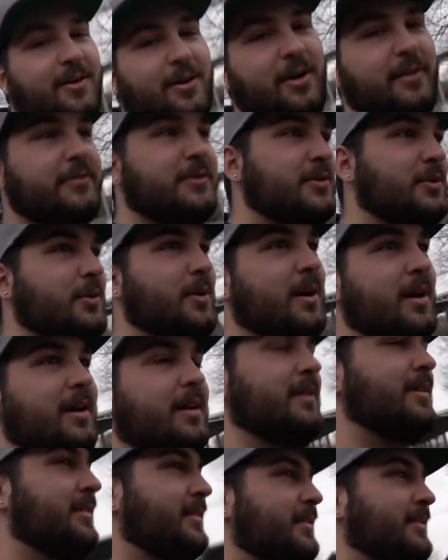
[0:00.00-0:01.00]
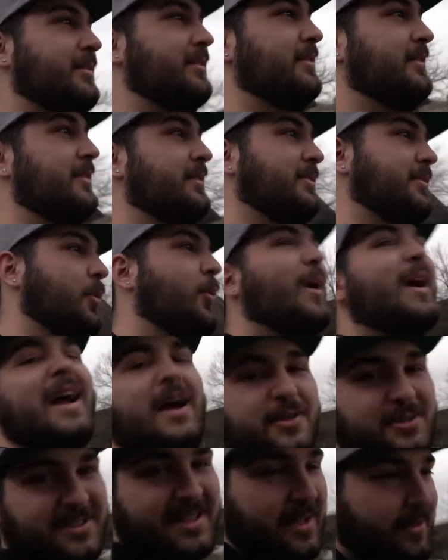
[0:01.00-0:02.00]
off to uh, the
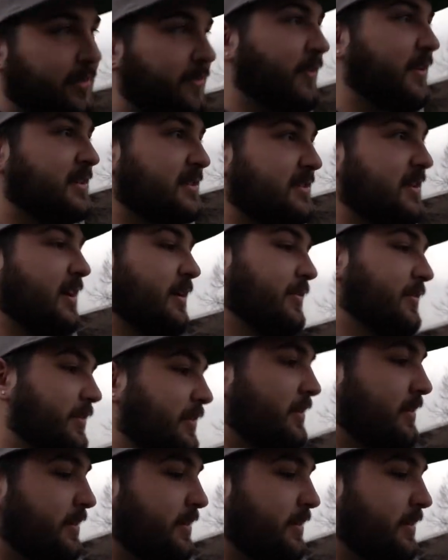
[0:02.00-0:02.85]
warehouse now, the fun right. stuff.